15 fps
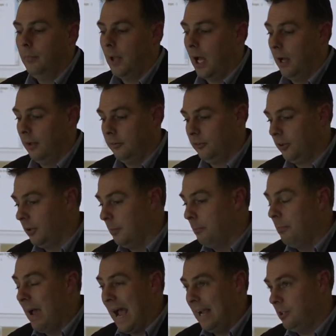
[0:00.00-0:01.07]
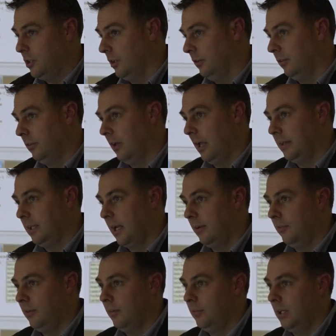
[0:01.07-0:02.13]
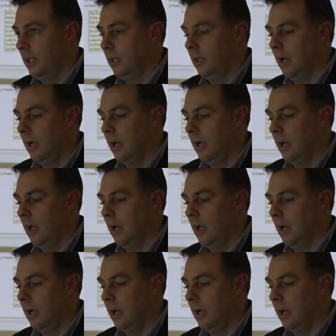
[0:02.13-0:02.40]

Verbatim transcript: Uh, certain batches on the 850,